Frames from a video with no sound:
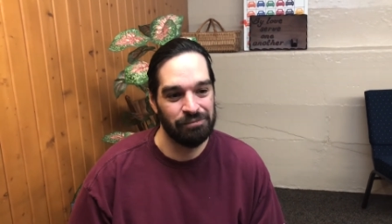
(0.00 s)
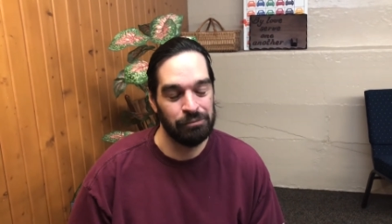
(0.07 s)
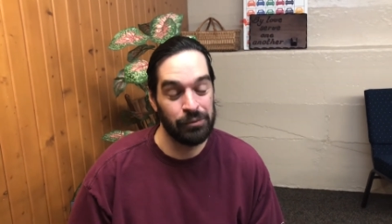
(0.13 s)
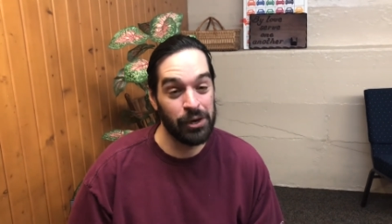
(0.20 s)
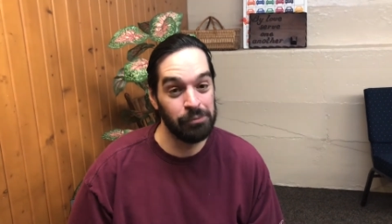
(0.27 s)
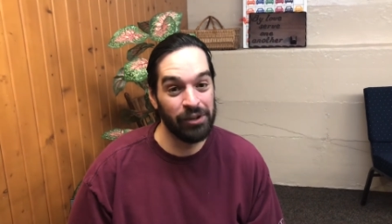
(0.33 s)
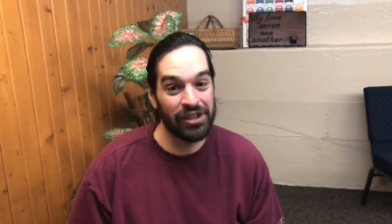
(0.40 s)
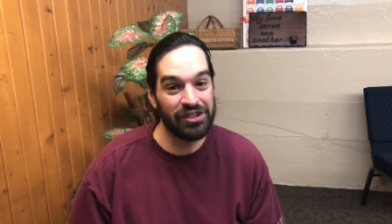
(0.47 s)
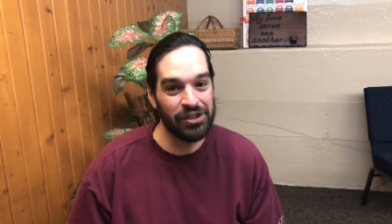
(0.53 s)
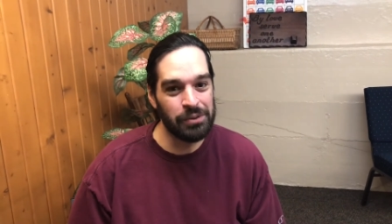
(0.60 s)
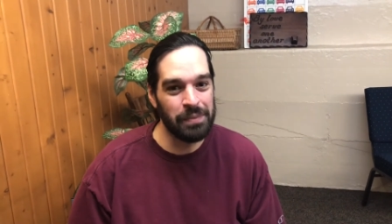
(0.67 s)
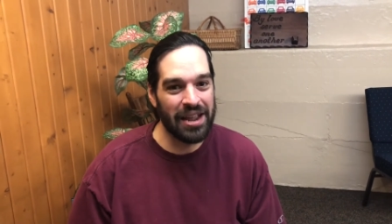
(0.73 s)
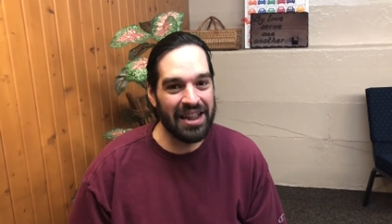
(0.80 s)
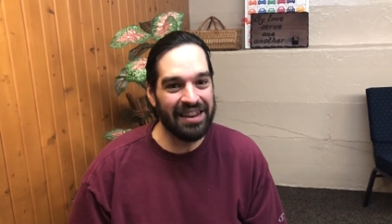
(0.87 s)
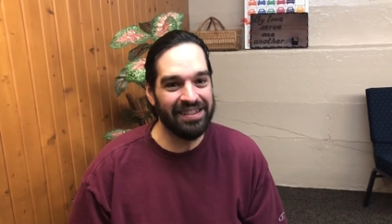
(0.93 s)
public
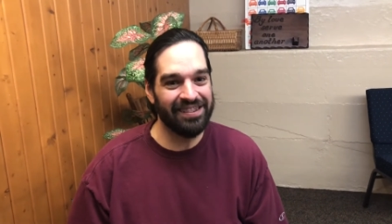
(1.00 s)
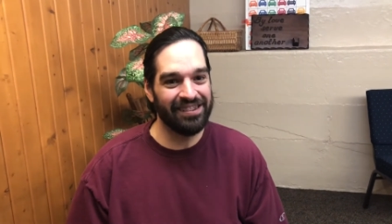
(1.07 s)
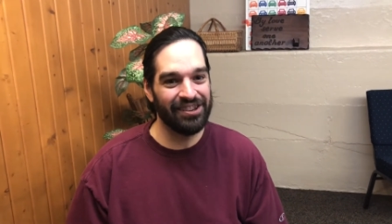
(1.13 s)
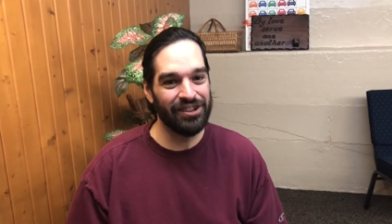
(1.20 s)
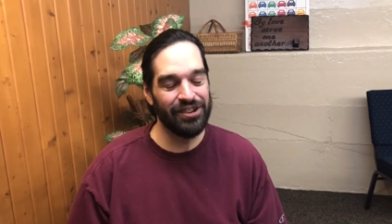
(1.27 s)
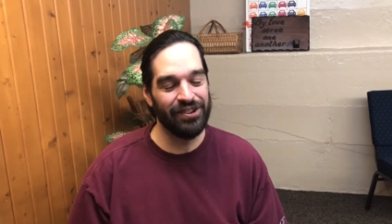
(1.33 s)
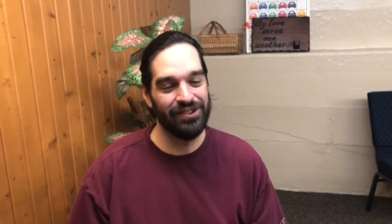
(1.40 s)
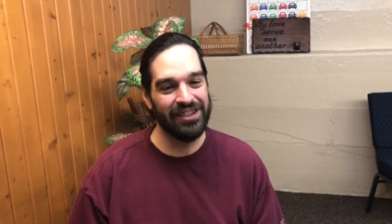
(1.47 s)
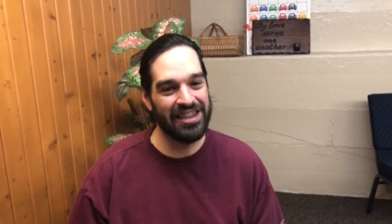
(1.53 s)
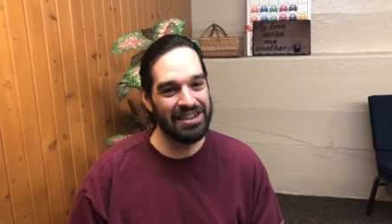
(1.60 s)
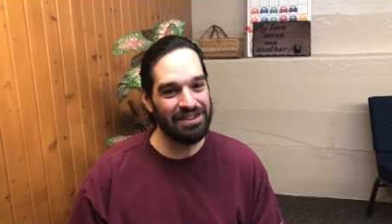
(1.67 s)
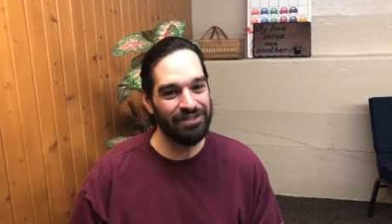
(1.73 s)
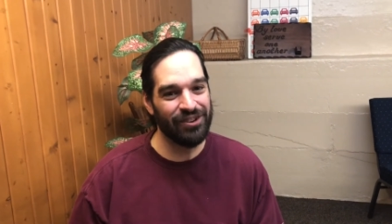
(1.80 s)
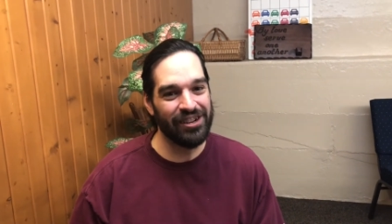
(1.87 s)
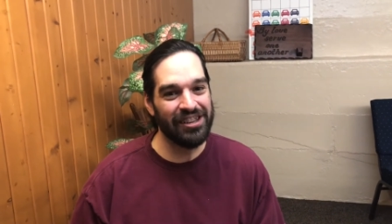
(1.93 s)
domain, so you
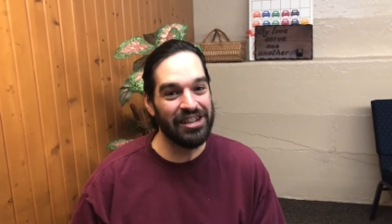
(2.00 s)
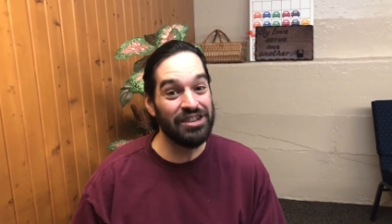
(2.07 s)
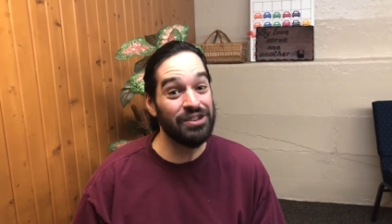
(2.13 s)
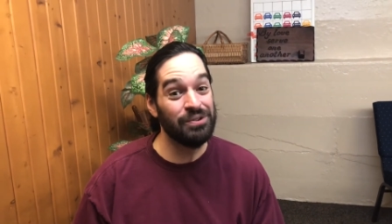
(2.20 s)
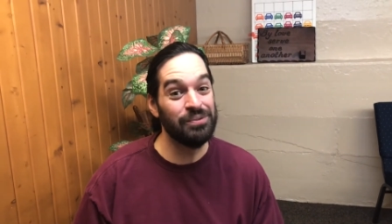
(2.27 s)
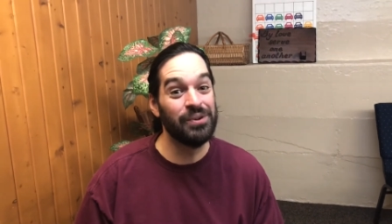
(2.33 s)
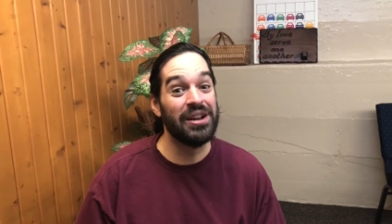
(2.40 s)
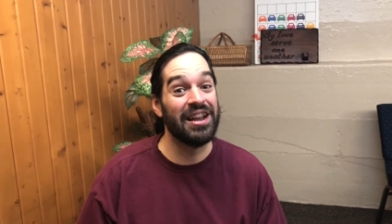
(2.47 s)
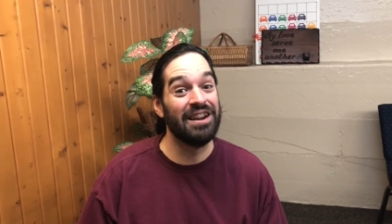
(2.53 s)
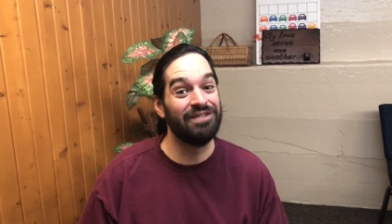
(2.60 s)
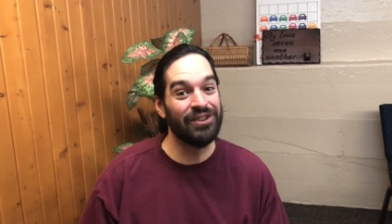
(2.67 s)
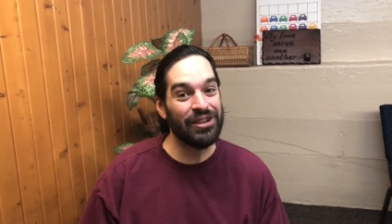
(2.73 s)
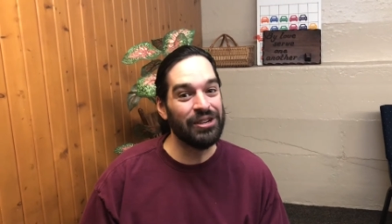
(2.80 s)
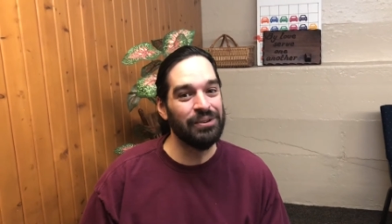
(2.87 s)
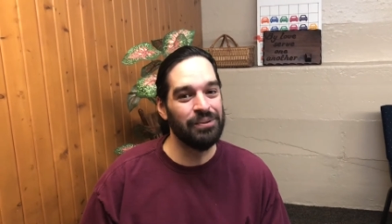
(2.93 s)
can really do
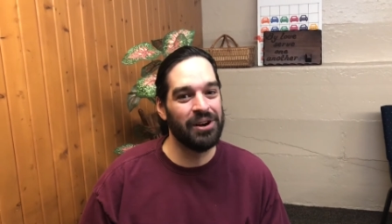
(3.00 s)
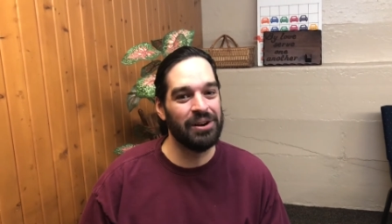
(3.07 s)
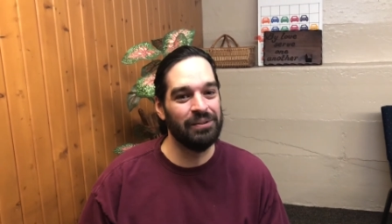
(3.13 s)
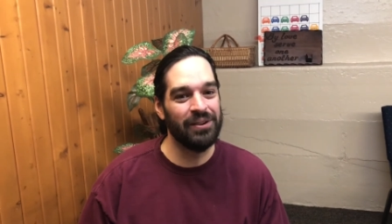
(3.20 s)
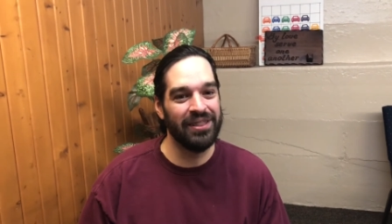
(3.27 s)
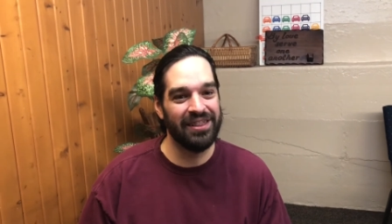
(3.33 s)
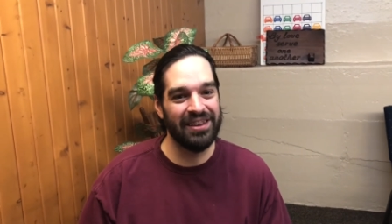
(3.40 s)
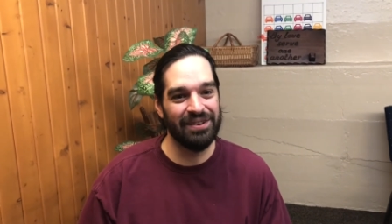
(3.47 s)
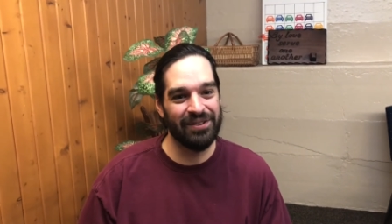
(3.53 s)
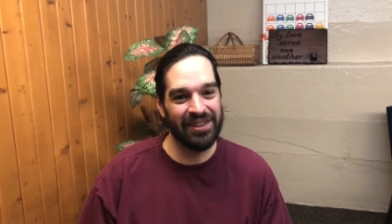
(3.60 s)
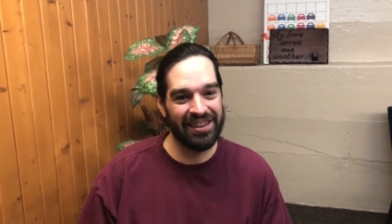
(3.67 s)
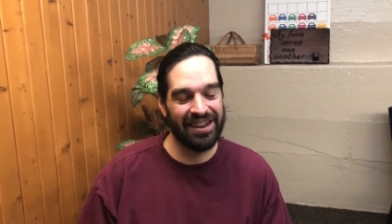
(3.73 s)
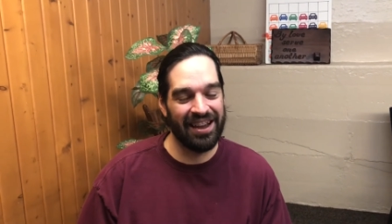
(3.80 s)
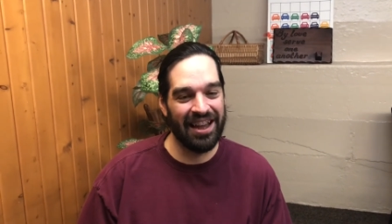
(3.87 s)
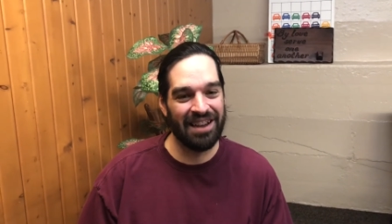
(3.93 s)
whatever you want with it
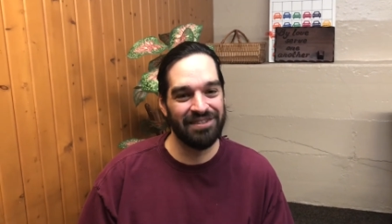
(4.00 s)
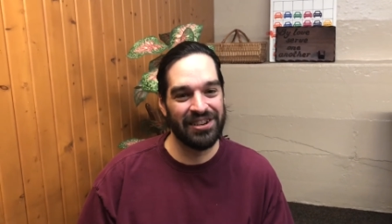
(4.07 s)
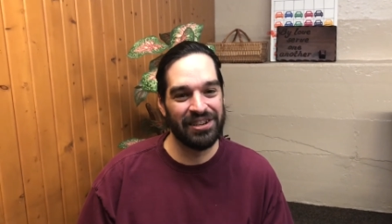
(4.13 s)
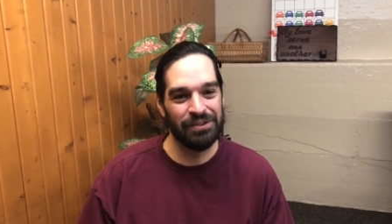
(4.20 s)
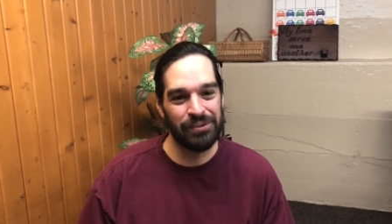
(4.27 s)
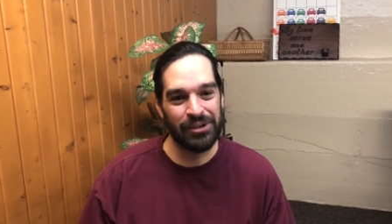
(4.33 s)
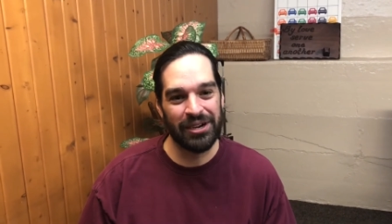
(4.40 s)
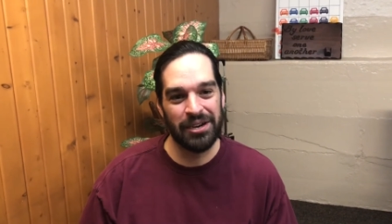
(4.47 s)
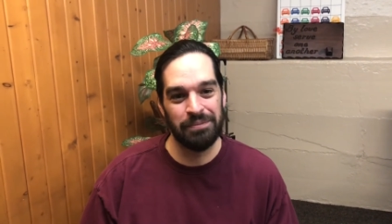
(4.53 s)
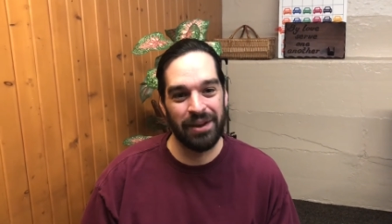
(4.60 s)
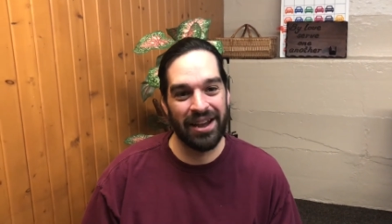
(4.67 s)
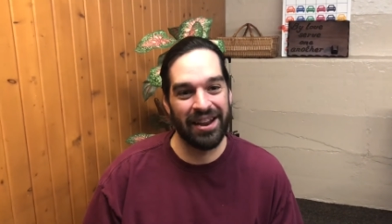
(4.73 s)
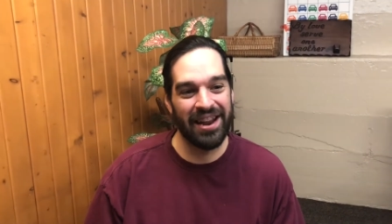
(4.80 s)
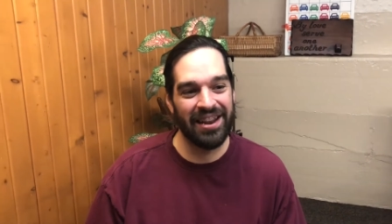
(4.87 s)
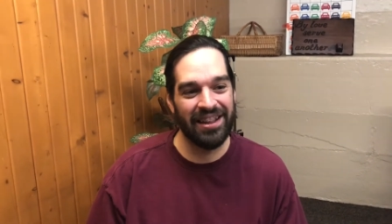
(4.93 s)
without having to worry
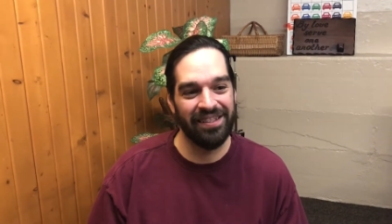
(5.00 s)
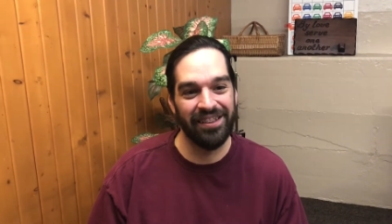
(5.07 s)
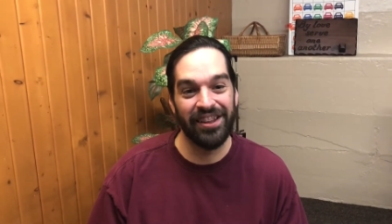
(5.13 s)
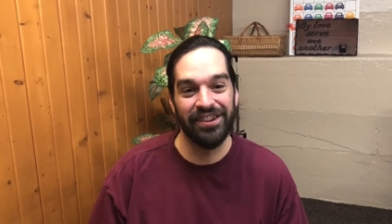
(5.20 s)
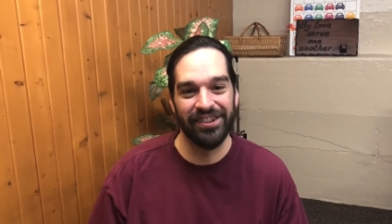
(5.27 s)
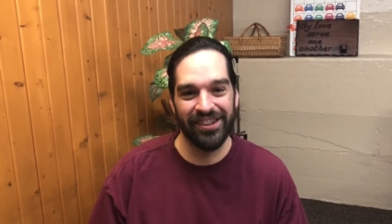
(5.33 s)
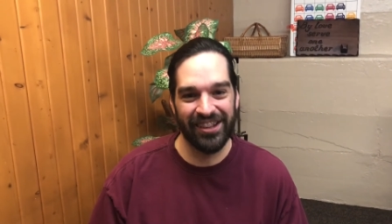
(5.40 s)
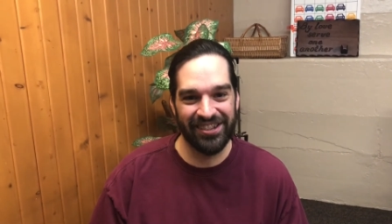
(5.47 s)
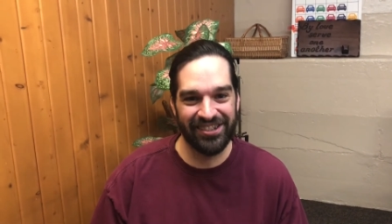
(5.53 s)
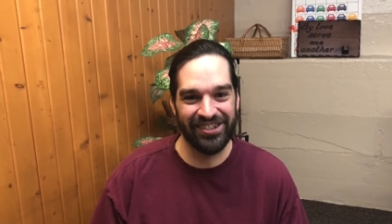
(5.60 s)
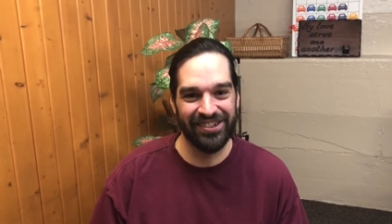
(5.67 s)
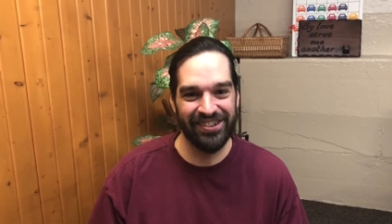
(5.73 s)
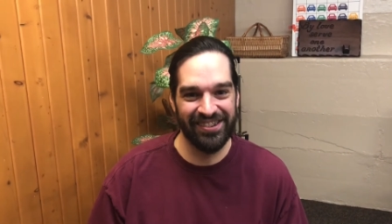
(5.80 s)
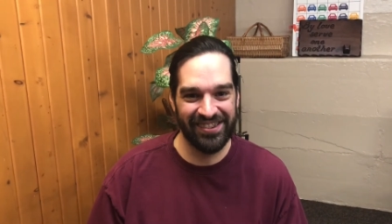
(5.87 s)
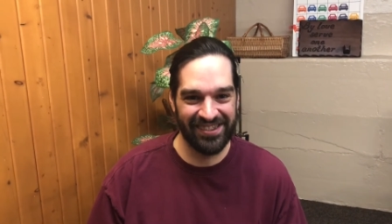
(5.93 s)
about any legal
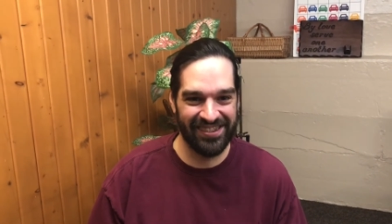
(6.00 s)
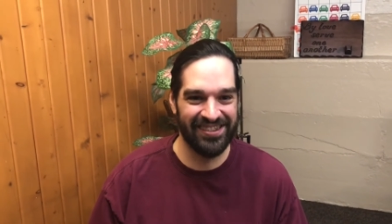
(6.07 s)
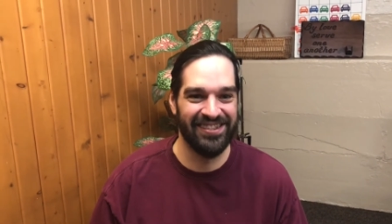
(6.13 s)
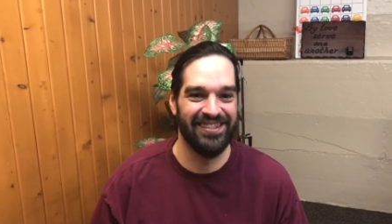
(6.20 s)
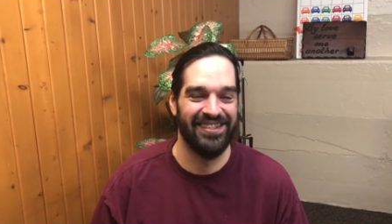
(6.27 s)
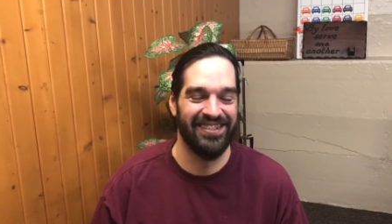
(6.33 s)
issues.